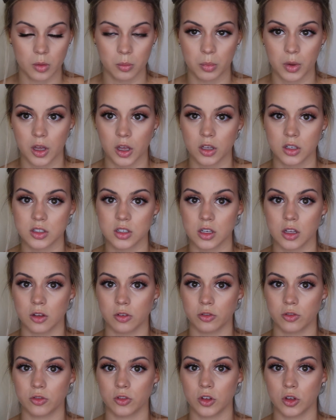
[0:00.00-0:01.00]
But
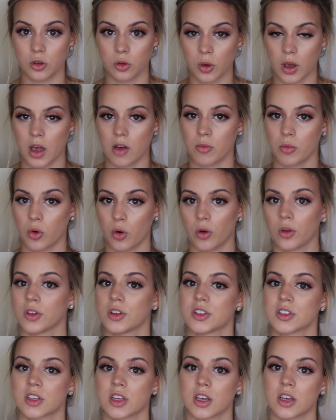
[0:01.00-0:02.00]
if you have more
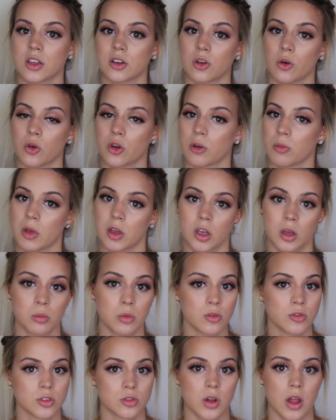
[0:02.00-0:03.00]
oily skin or your makeup
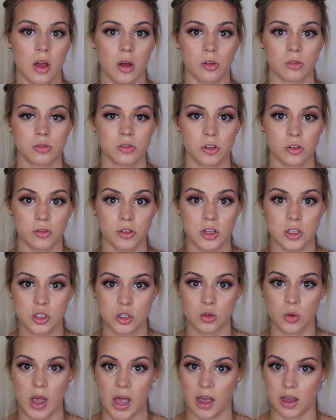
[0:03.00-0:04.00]
moves around, feel free
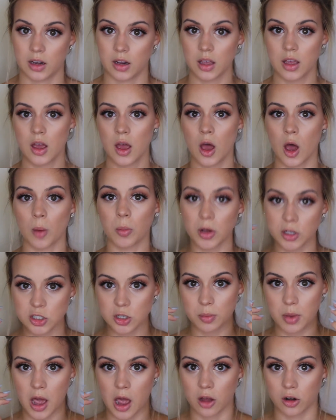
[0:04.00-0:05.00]
to add a bunch
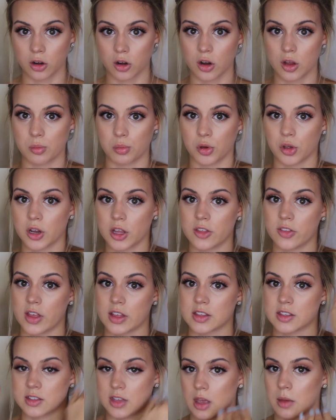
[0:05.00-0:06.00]
of powder and put it in
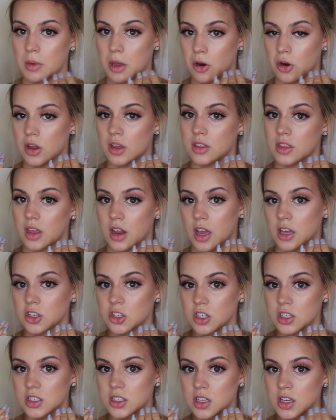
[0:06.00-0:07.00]
that same area that I
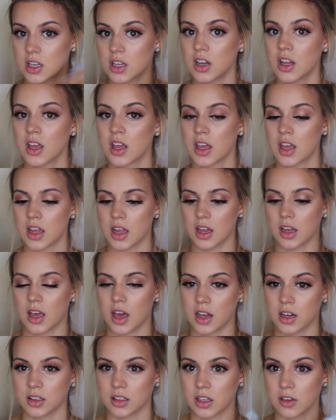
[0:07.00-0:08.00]
just did and
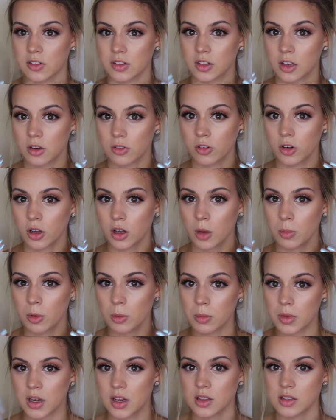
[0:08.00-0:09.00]
kind of leave it there for a couple
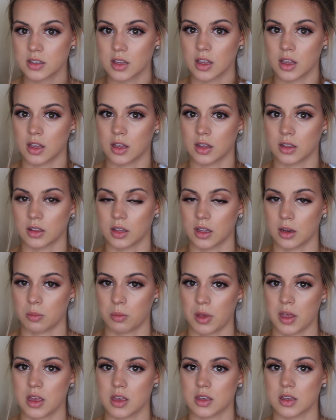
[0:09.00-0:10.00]
minutes and let it
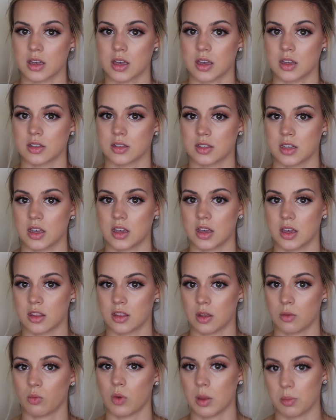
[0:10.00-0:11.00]
bake and sit
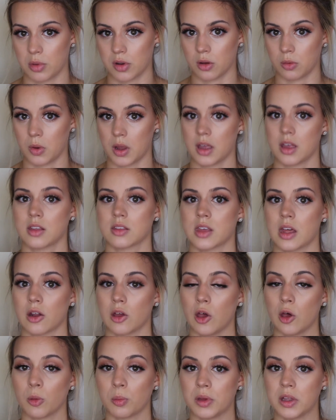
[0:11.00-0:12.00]
and then wipe it away. That'll
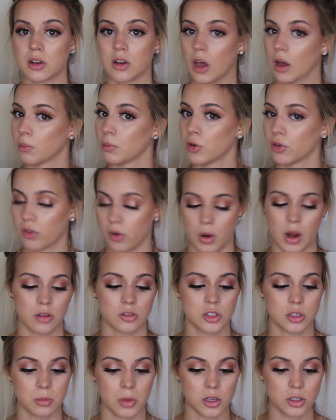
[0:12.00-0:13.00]
help it not move
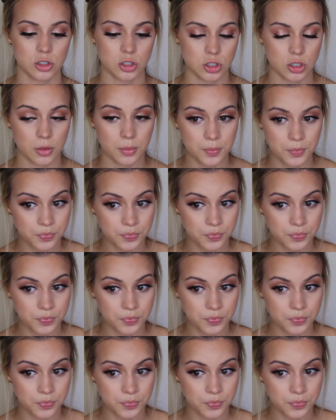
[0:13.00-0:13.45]
around too much.